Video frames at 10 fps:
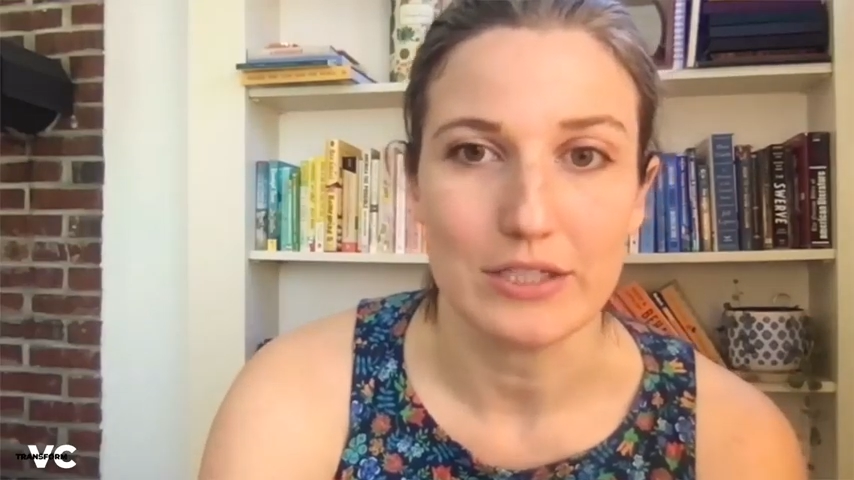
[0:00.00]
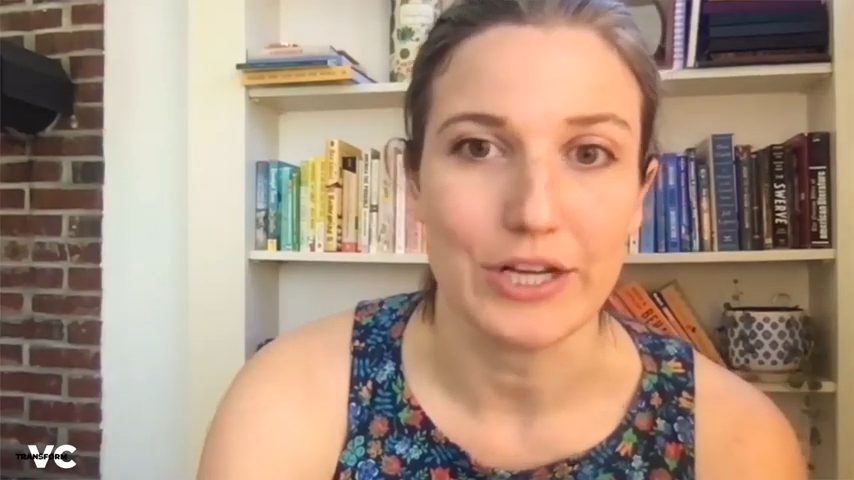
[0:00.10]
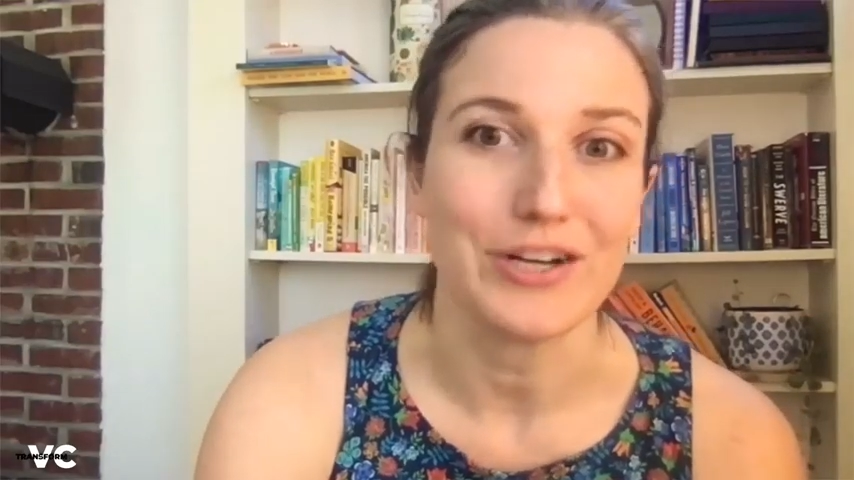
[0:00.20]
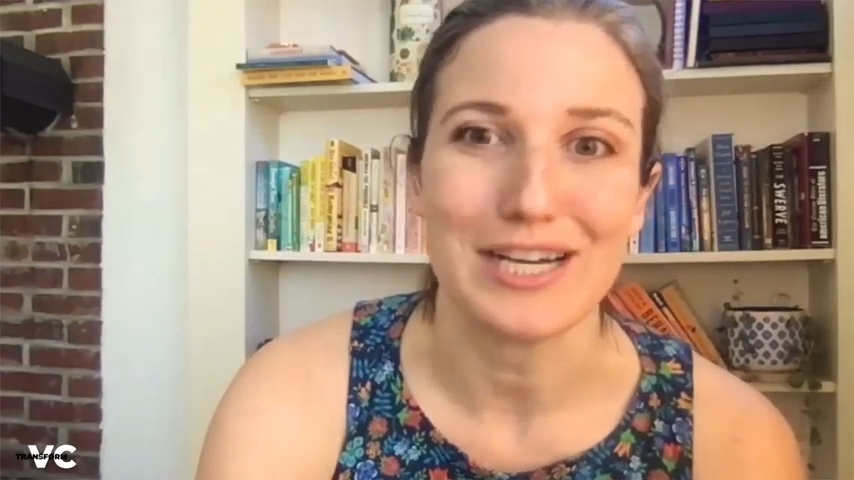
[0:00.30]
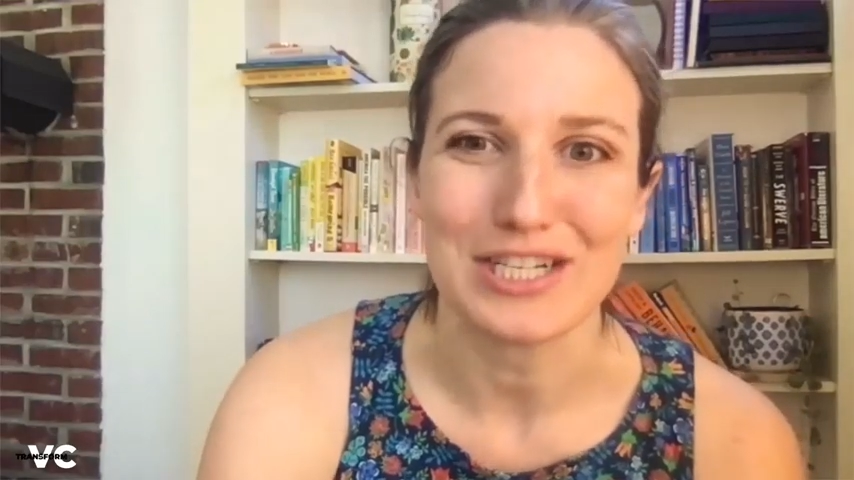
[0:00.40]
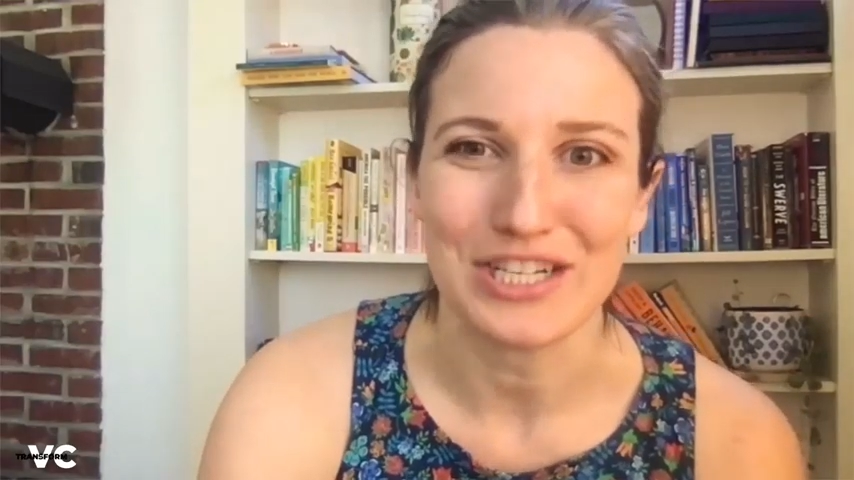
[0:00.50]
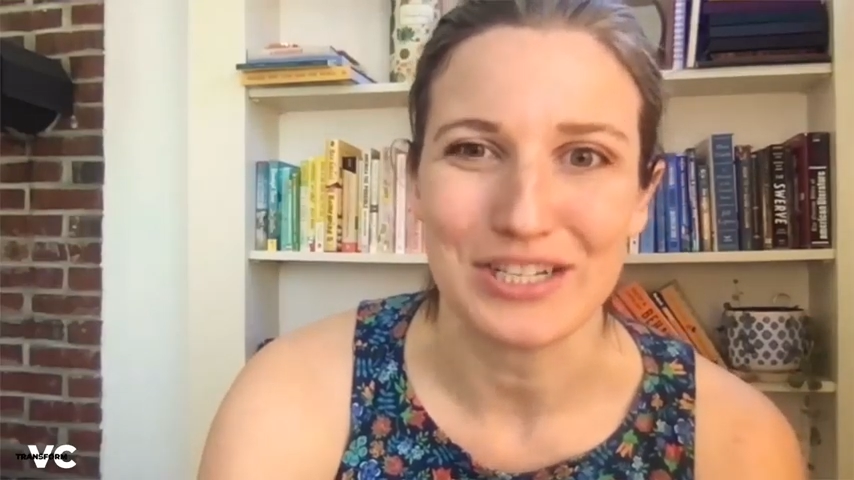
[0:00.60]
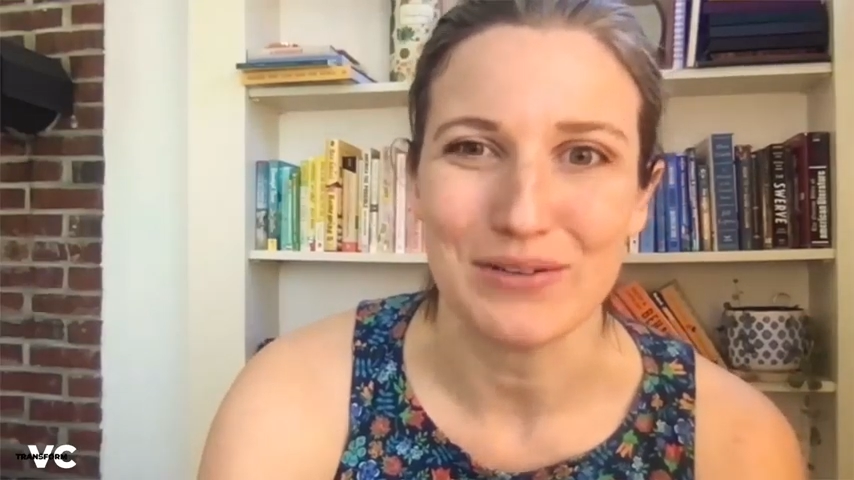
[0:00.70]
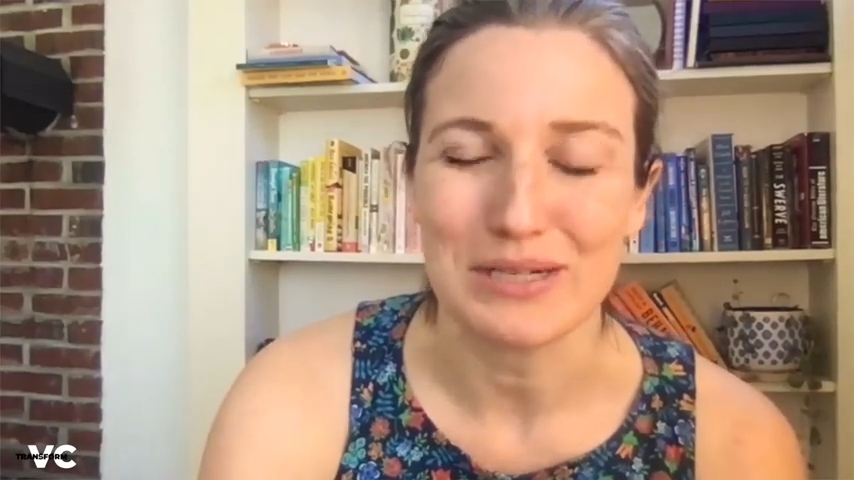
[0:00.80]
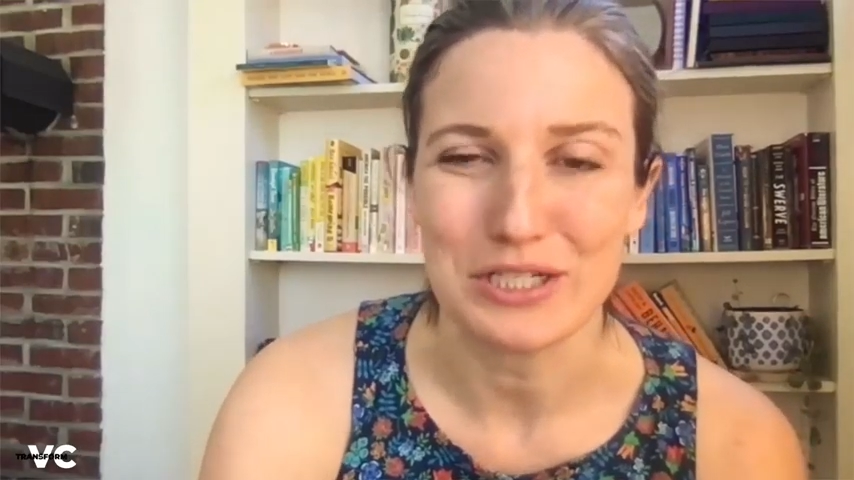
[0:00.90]
generation
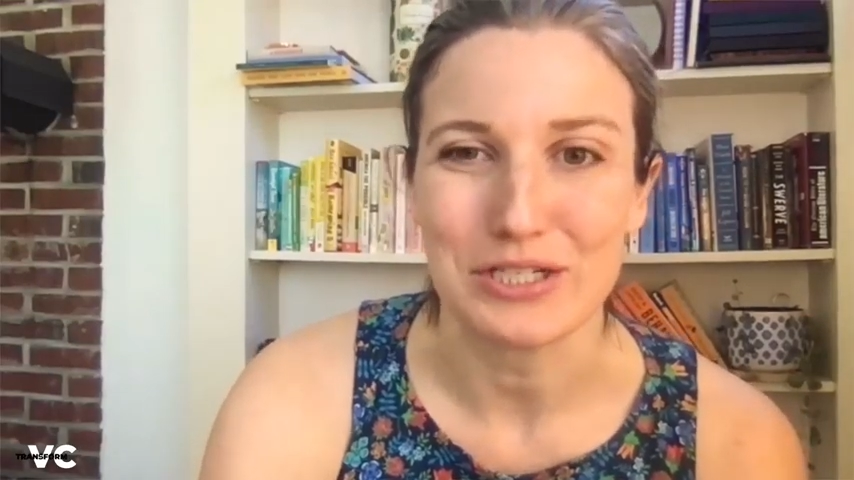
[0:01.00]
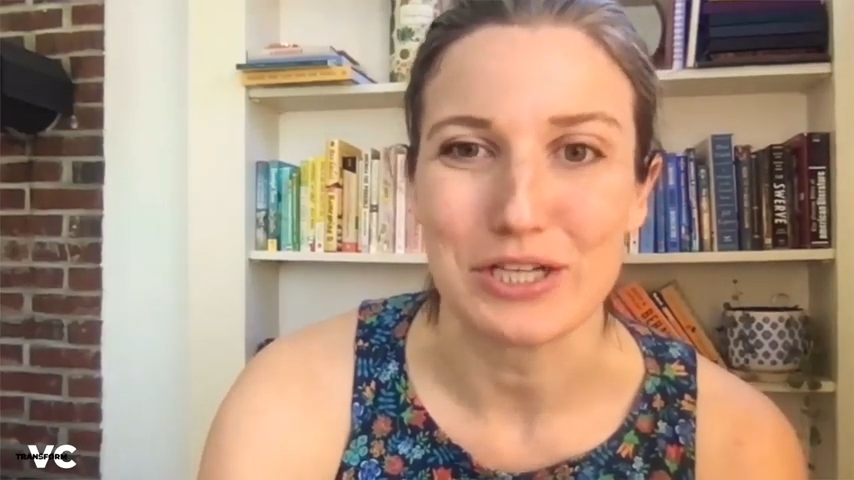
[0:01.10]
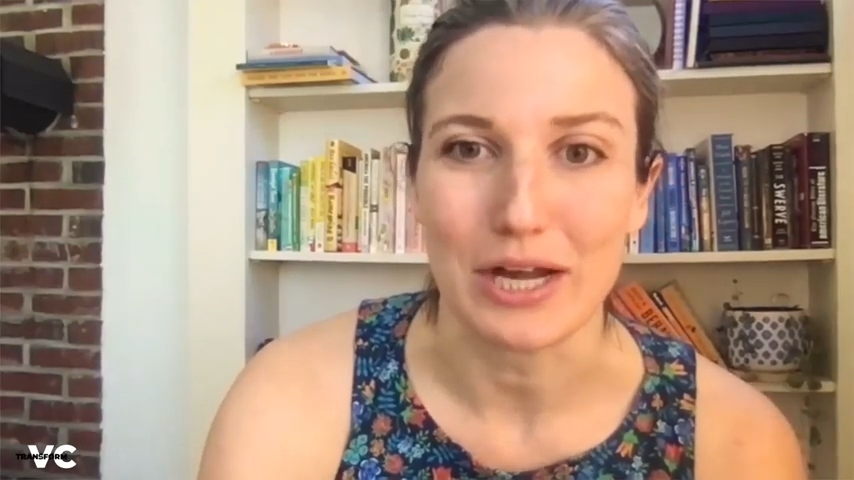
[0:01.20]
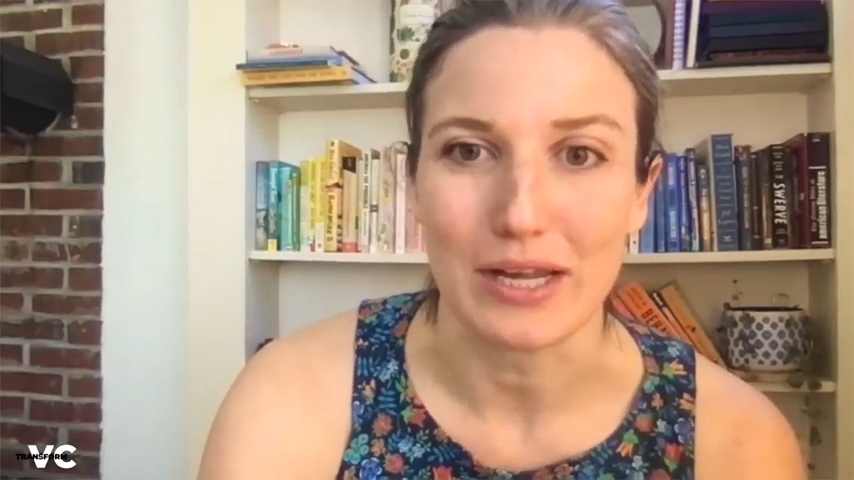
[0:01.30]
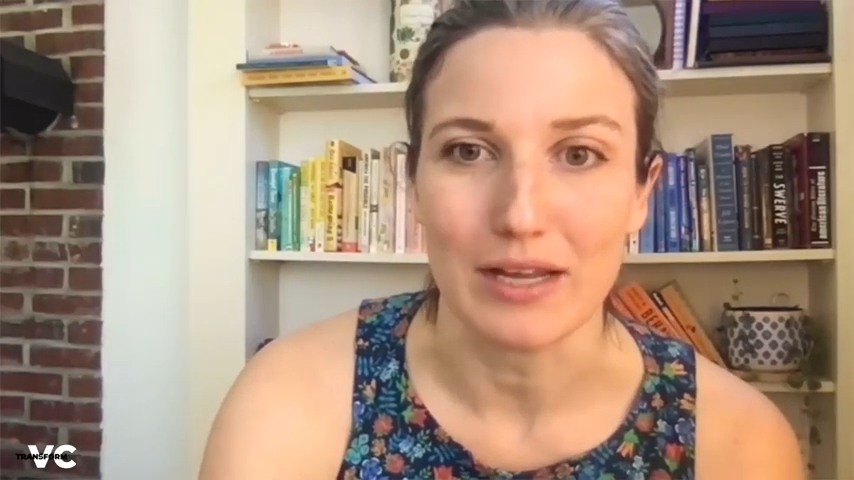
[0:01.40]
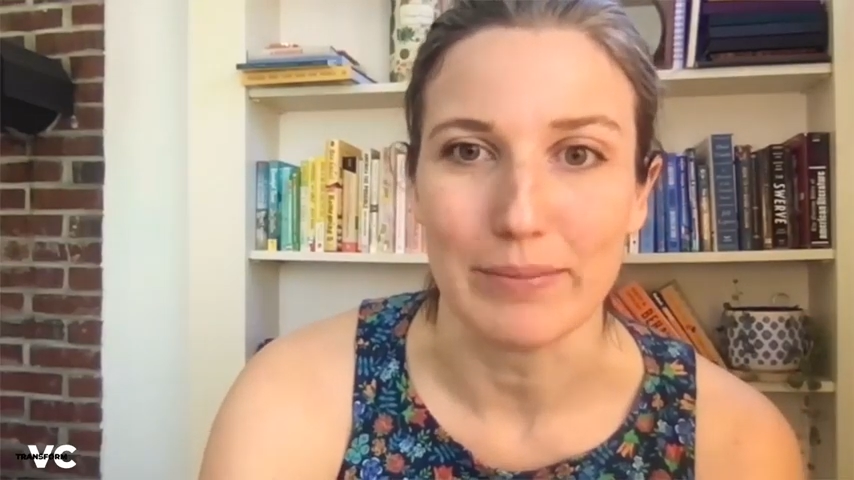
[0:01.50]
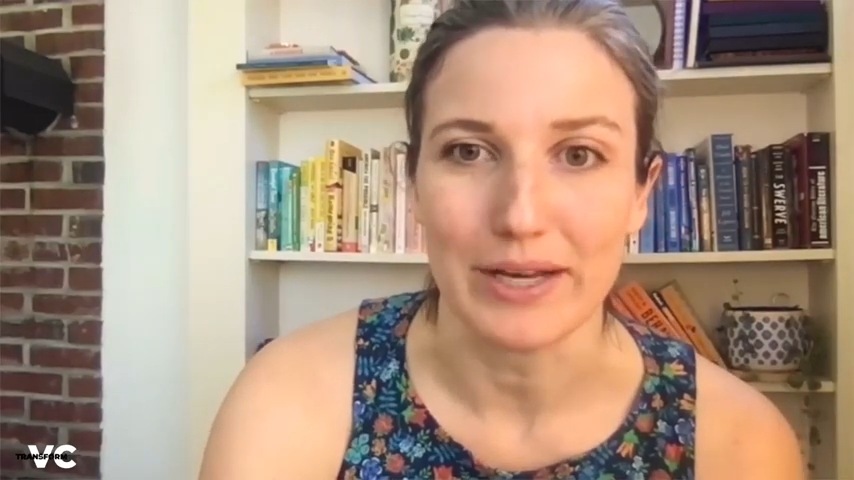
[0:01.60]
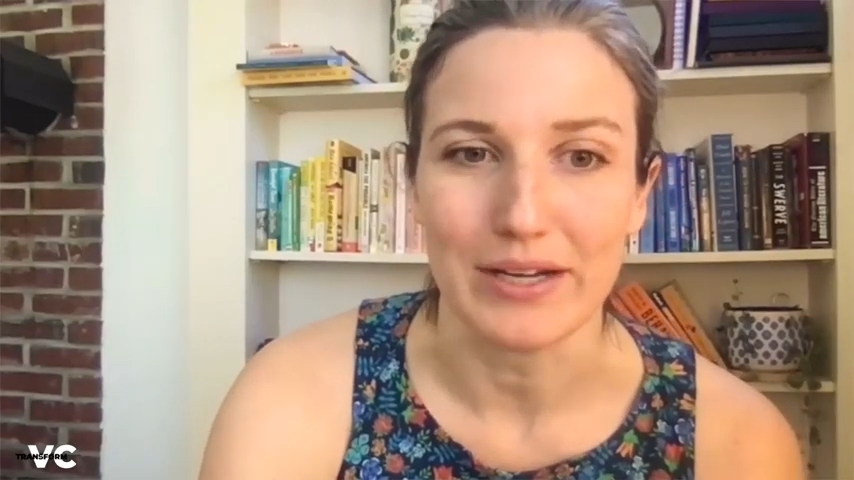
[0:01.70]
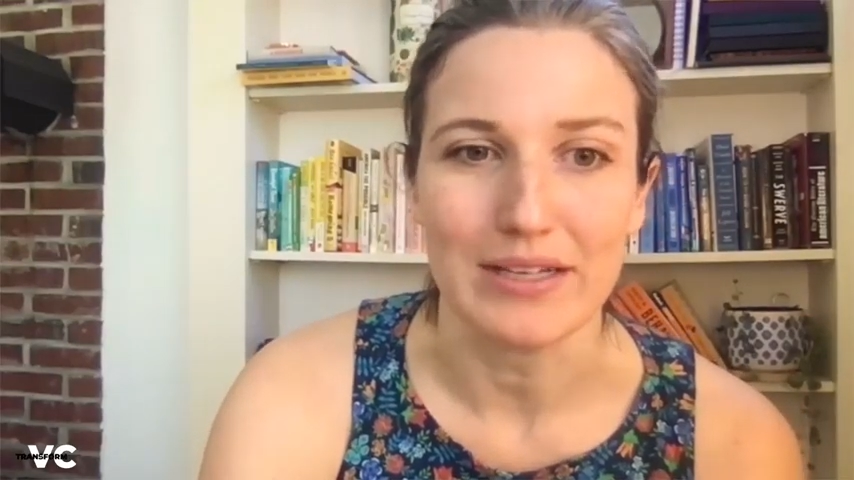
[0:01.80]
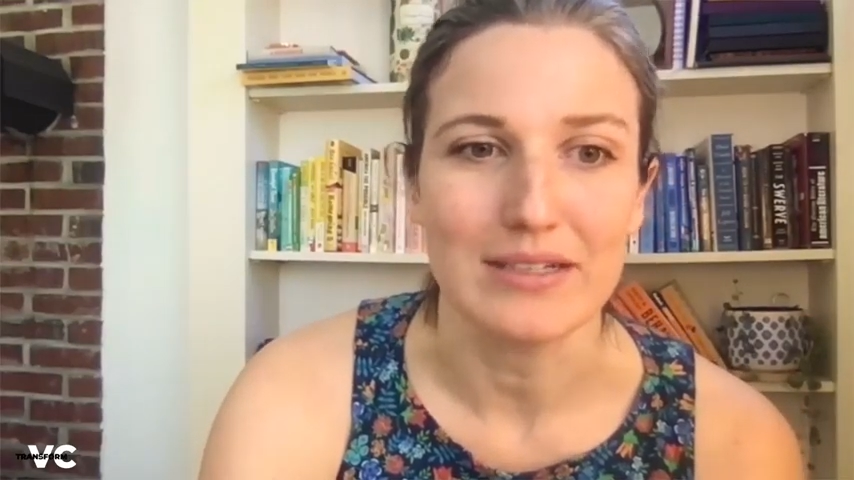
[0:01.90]
in which you're talking about
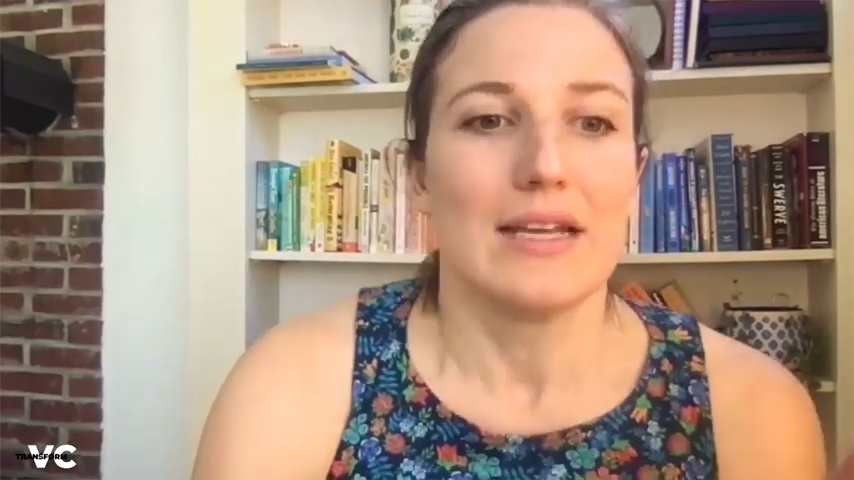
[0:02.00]
it.